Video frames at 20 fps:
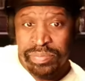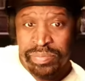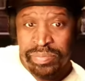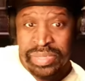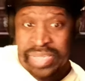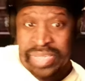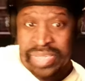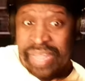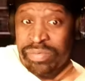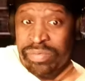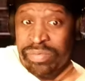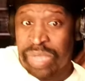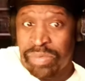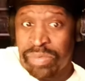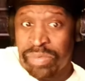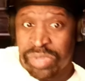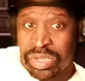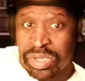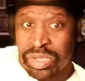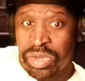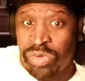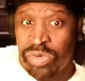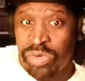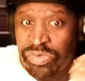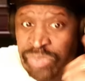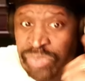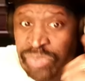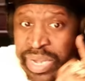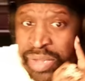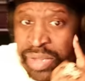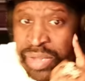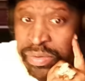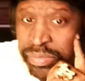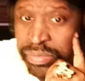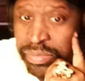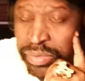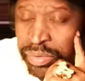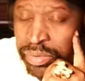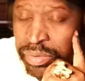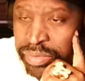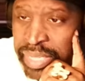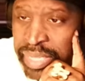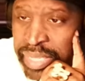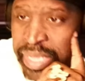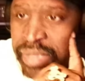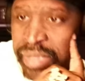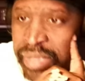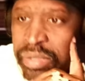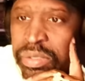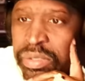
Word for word: But that's that was a close round. Okay.